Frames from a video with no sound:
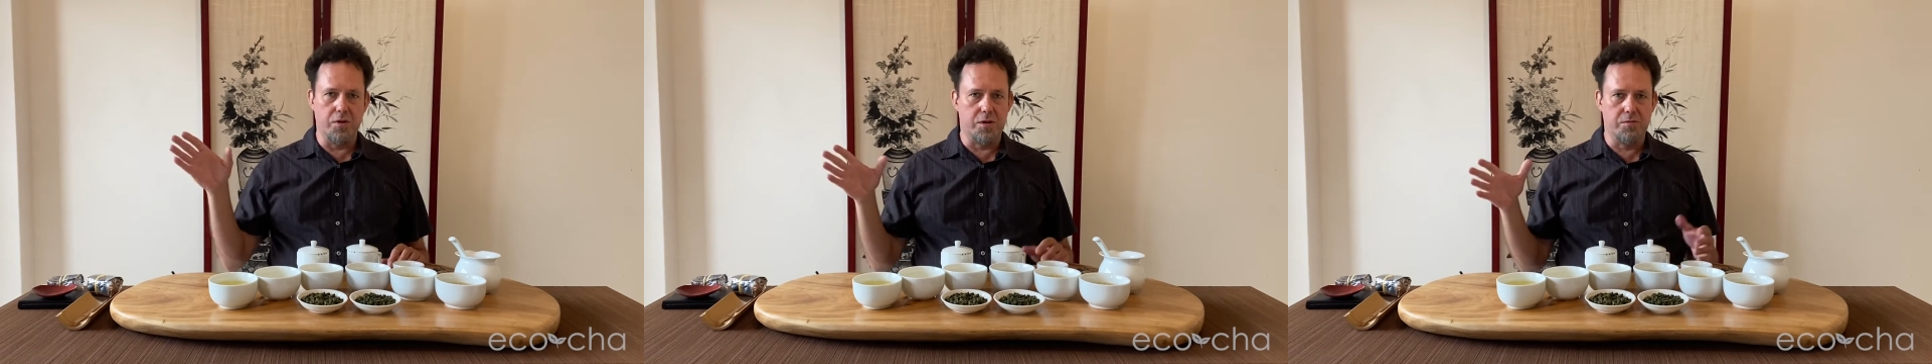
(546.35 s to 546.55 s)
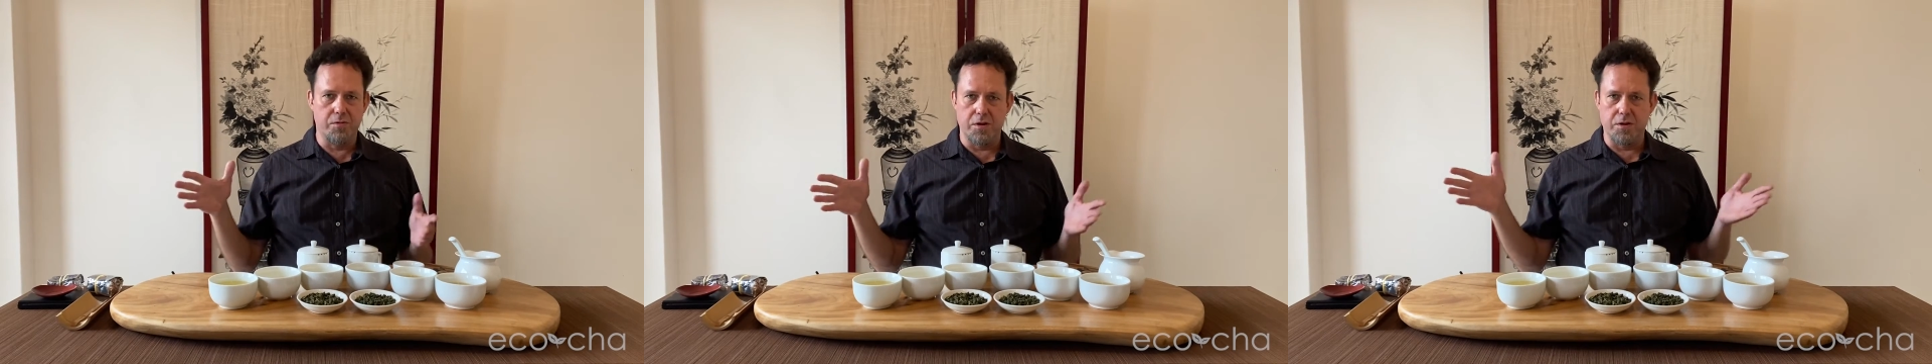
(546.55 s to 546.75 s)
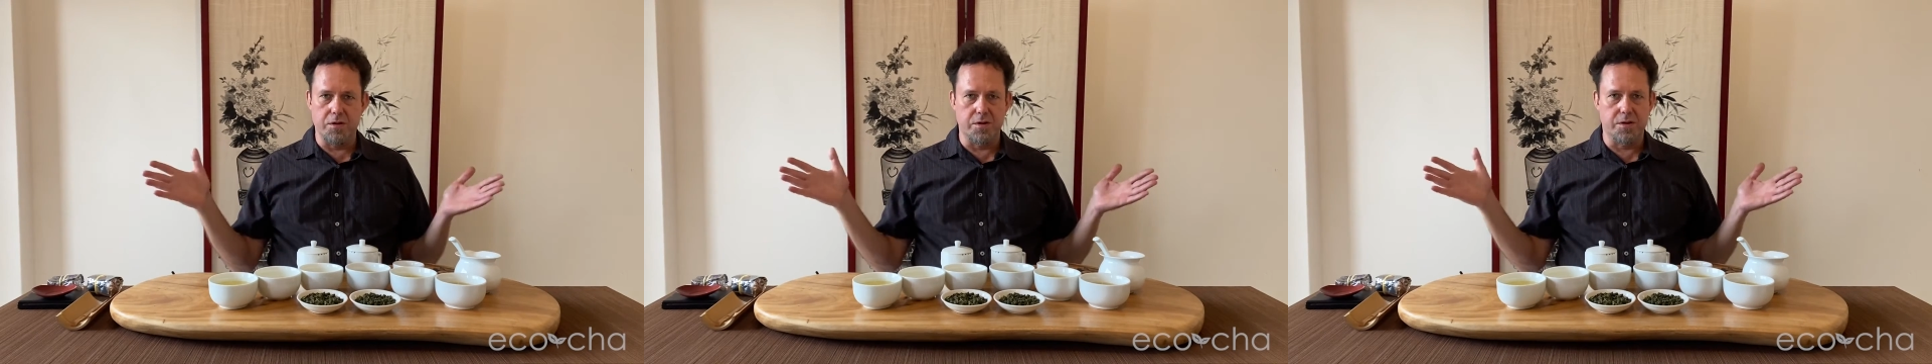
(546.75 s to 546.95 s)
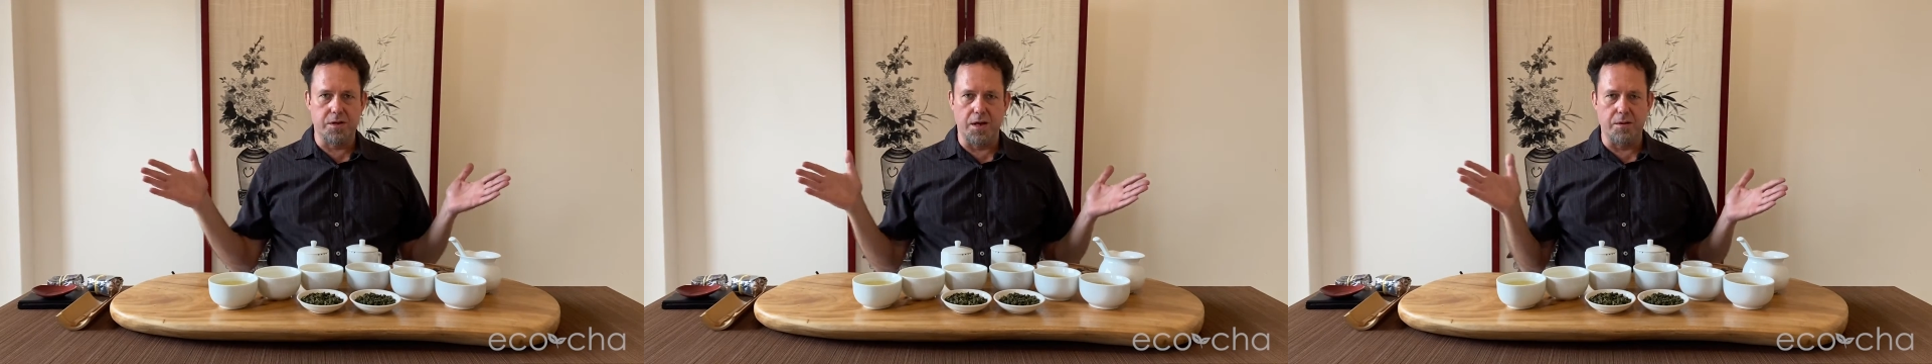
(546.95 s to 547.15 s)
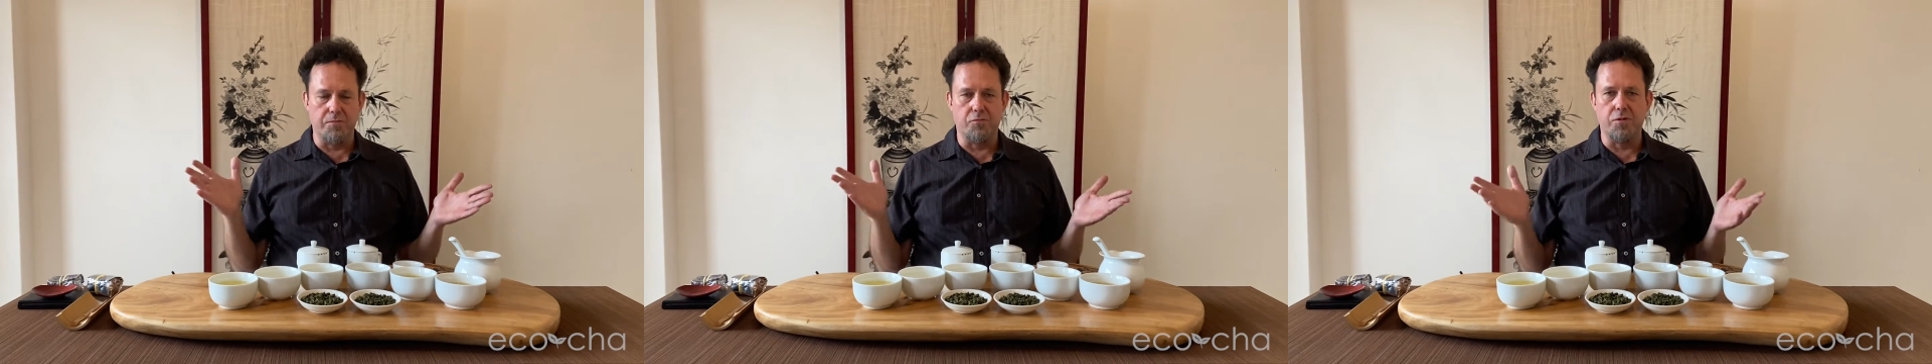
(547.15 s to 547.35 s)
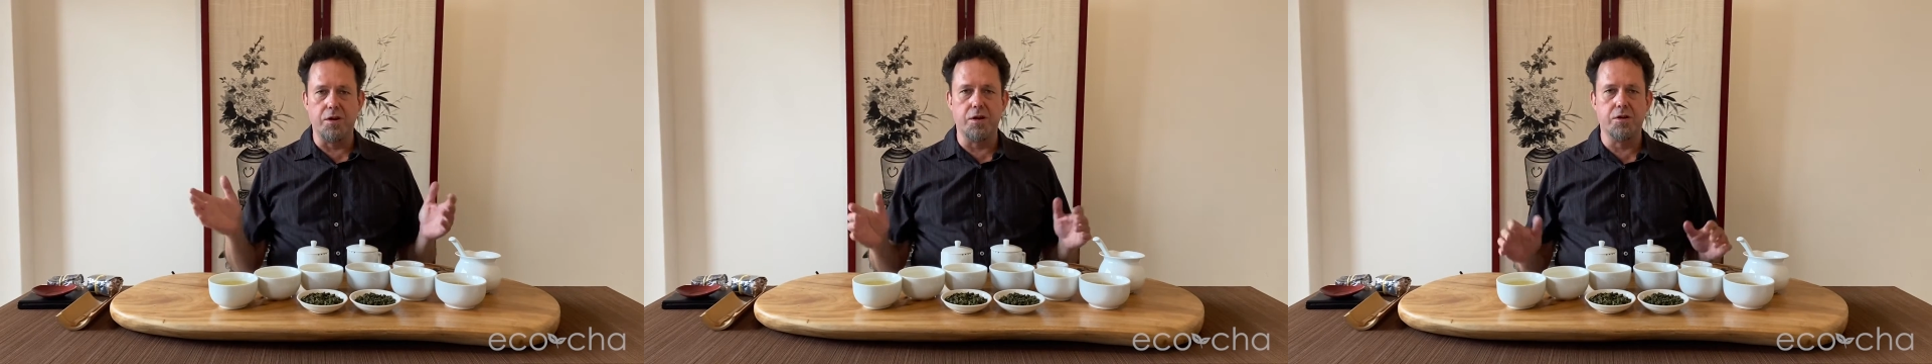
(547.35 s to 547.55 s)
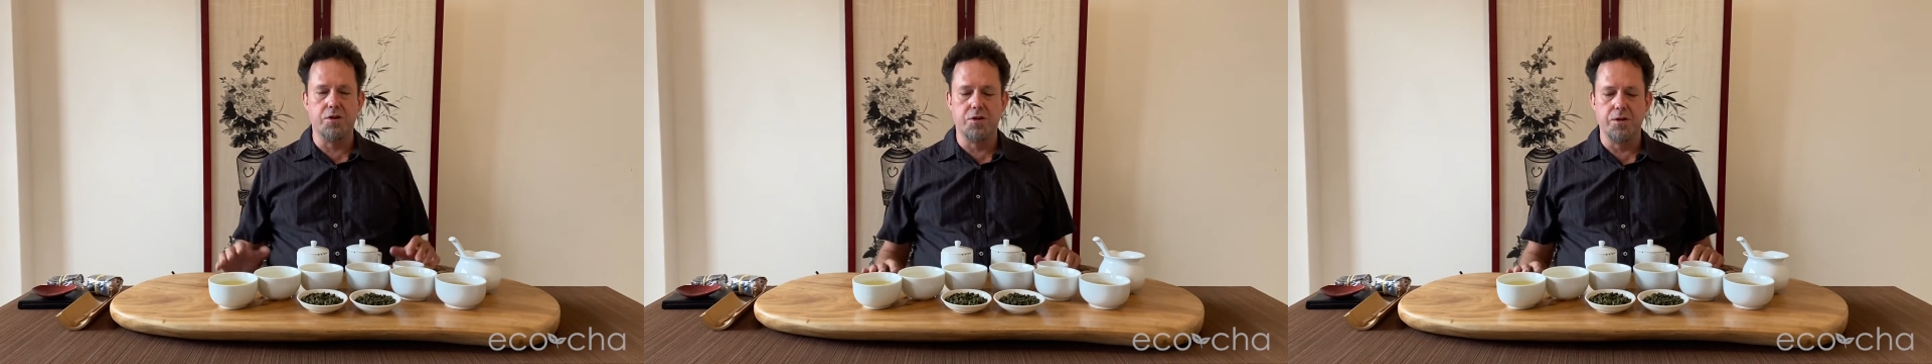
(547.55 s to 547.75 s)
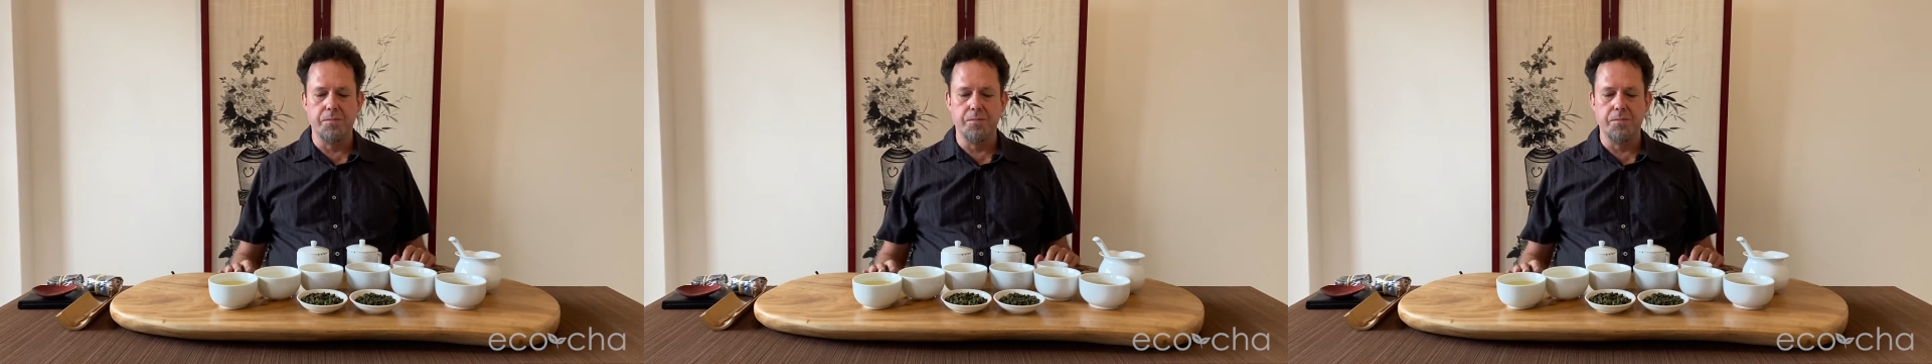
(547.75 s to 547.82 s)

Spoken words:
it's really the same ridge.